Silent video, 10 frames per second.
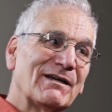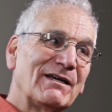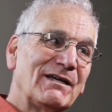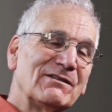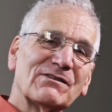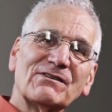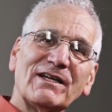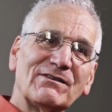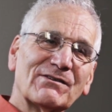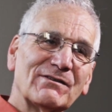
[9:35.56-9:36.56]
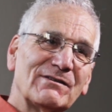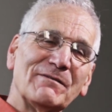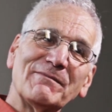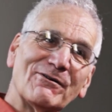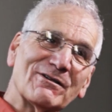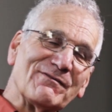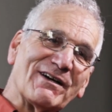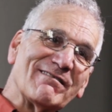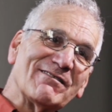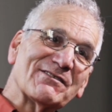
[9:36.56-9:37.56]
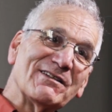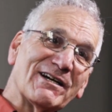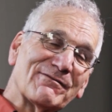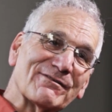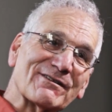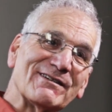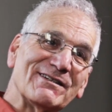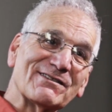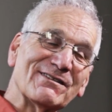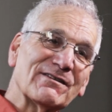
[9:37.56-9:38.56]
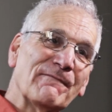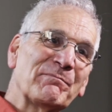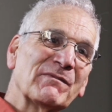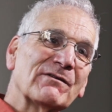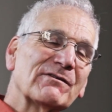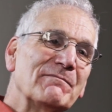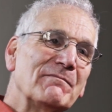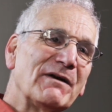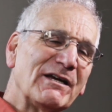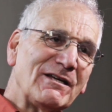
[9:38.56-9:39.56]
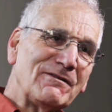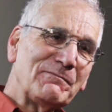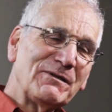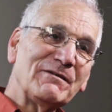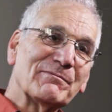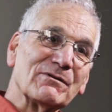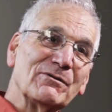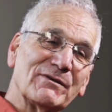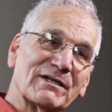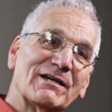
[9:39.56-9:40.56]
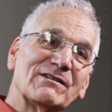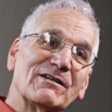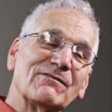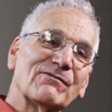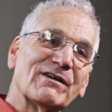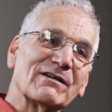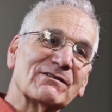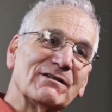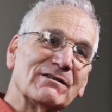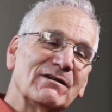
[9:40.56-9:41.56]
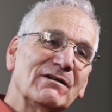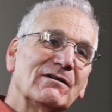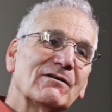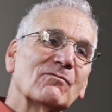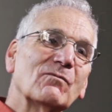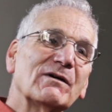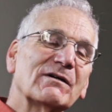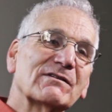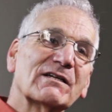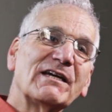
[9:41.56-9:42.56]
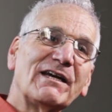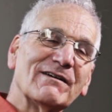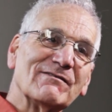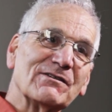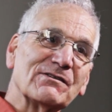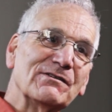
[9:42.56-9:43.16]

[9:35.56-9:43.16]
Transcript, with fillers: in the sense that Ebola virus in Africa isn't. The main people who were getting infected were the carers,